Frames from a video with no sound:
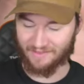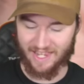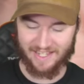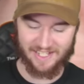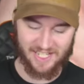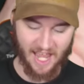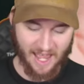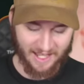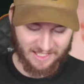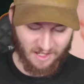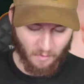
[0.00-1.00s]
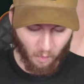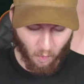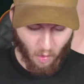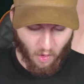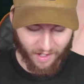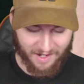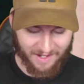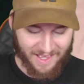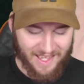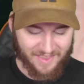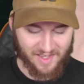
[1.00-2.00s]
That is Tex Walker,
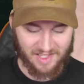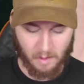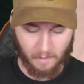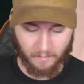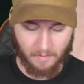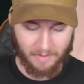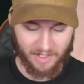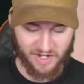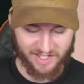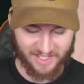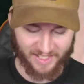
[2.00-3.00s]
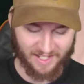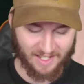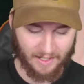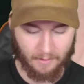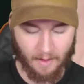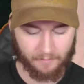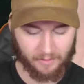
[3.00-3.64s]
the silver majestic card craft.